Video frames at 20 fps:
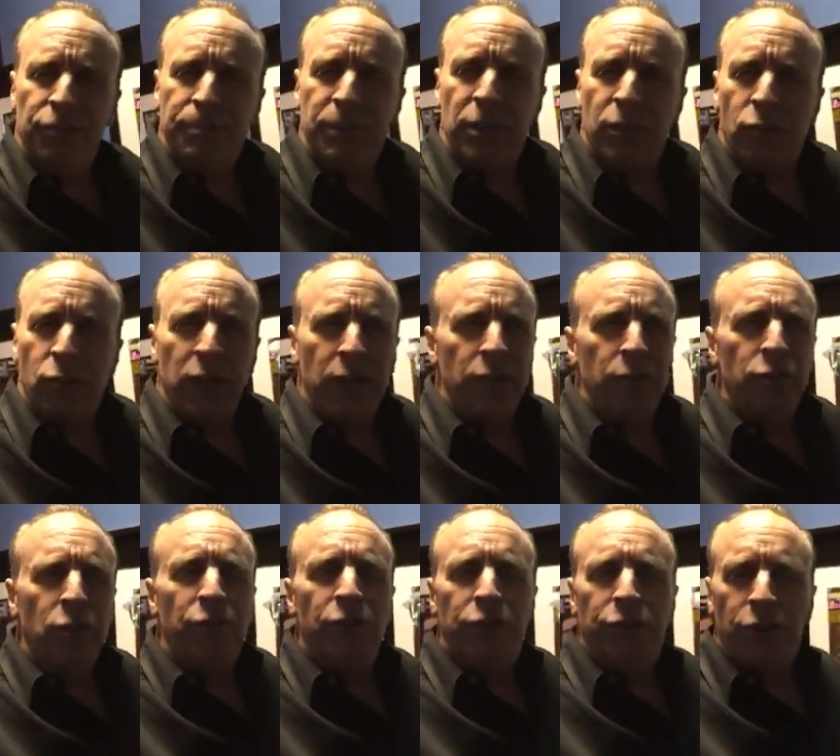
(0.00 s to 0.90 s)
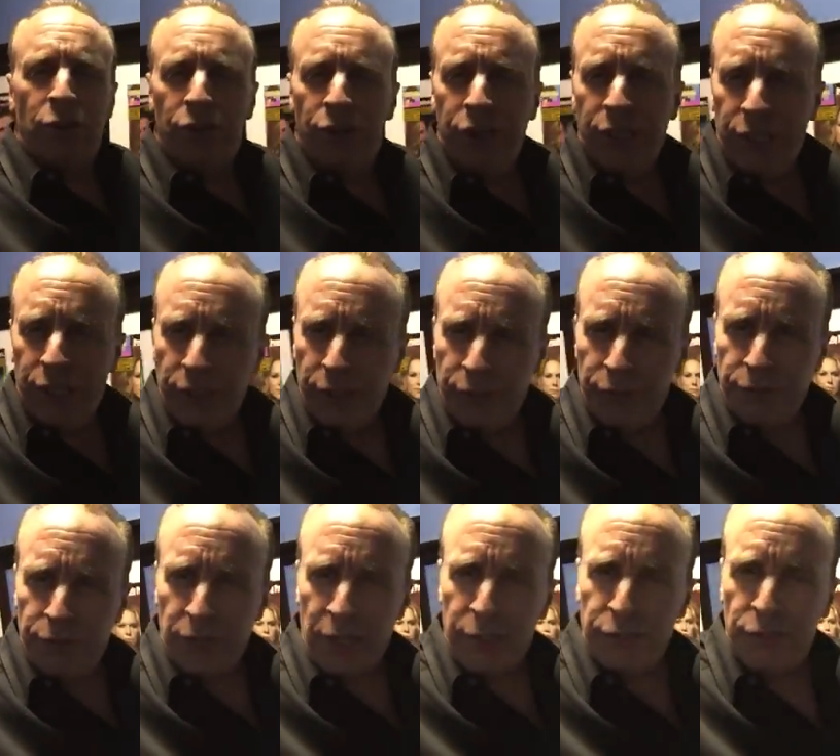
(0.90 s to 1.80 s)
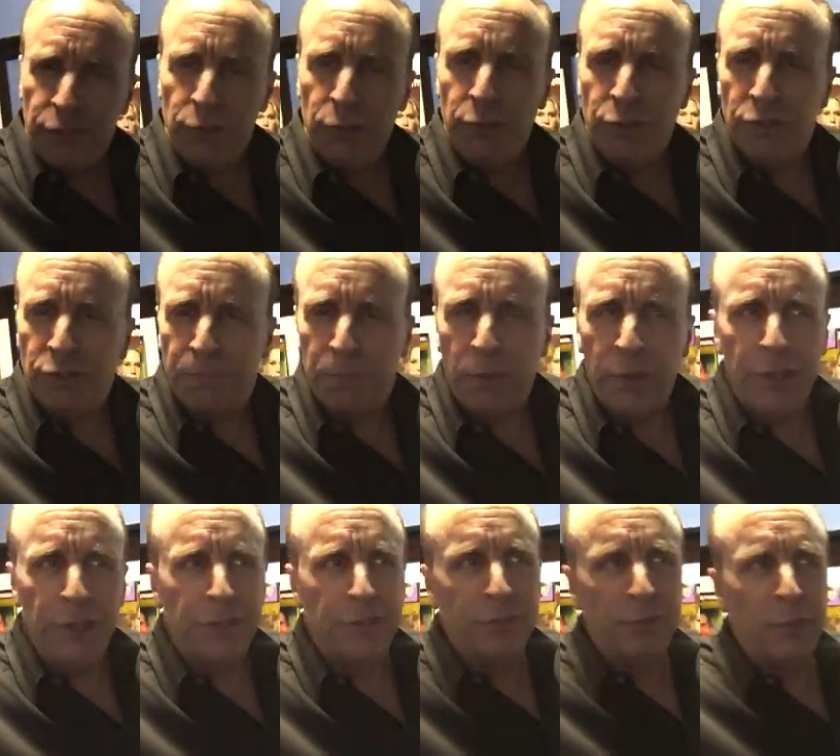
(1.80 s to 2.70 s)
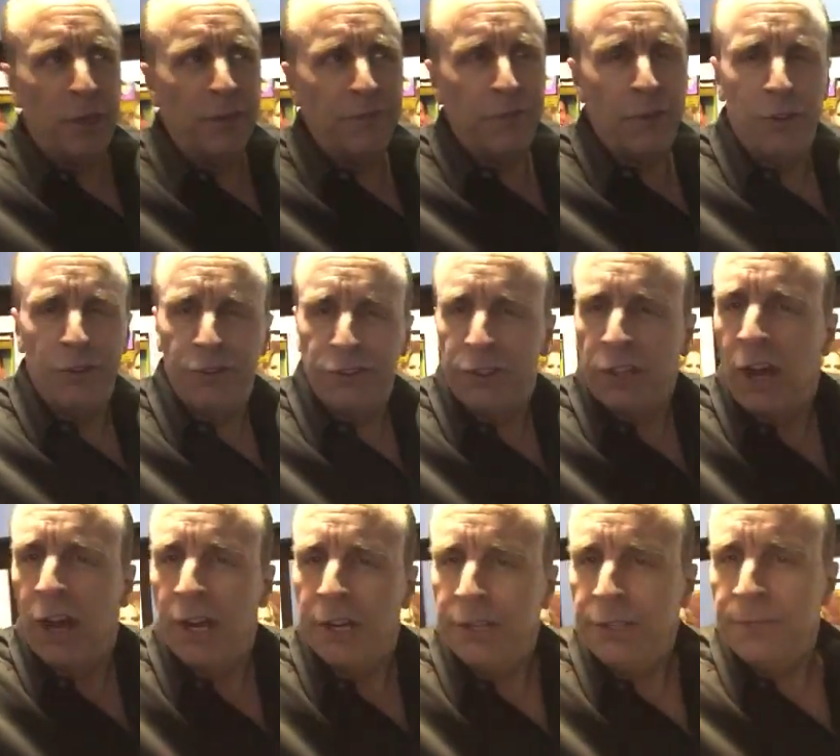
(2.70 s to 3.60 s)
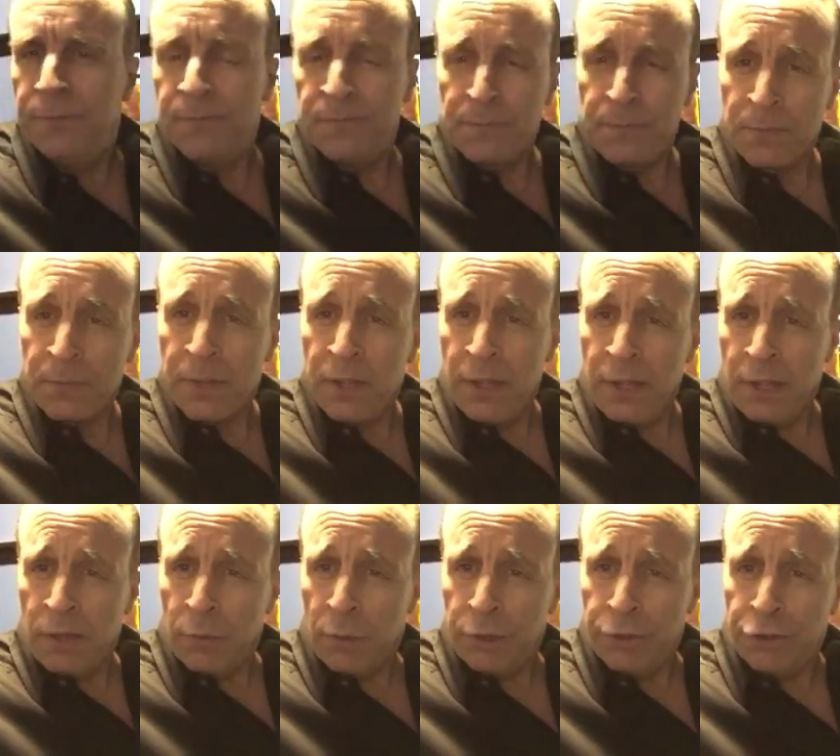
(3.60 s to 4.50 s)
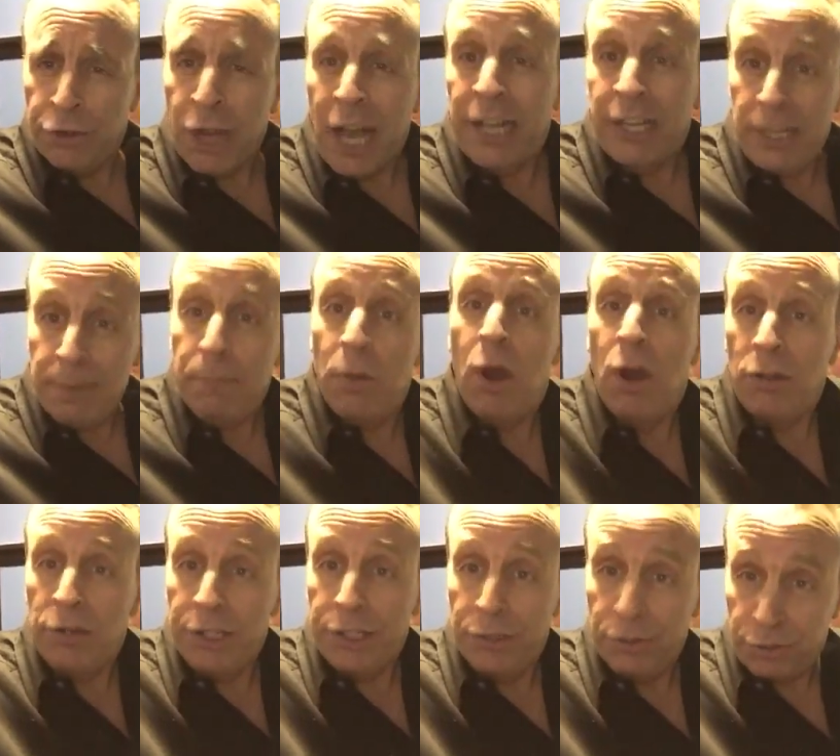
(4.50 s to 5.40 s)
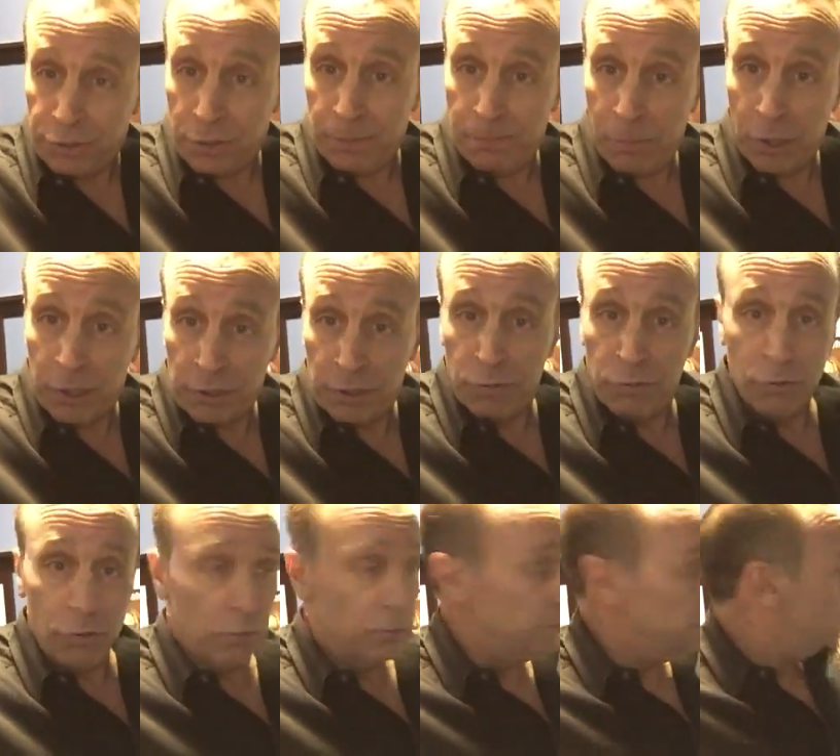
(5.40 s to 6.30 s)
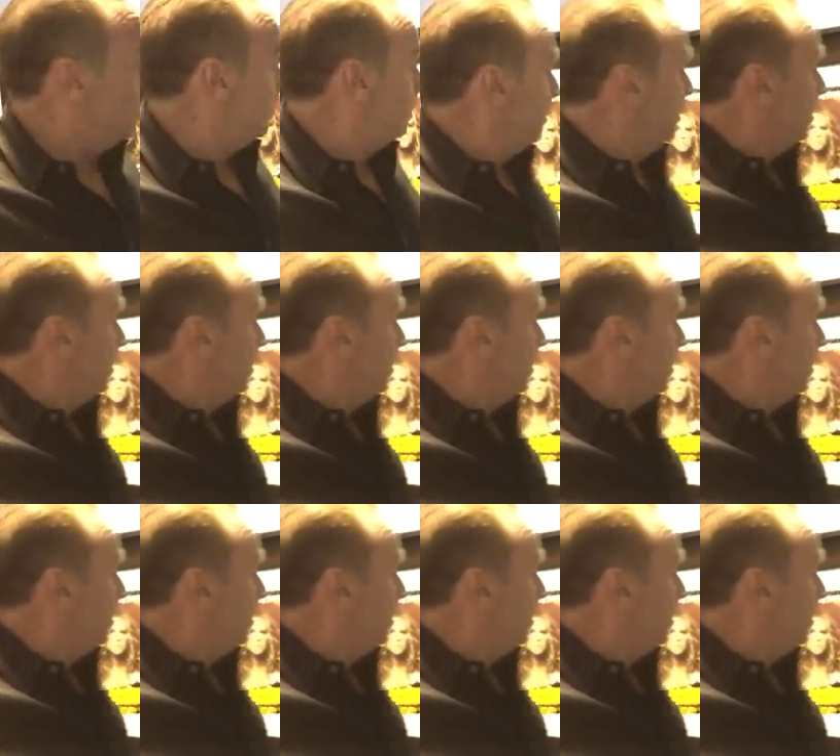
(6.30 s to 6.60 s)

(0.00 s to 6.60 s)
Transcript: has been around over 30 years. I used to do this place when I first started, when Jackie Martling used to book the room.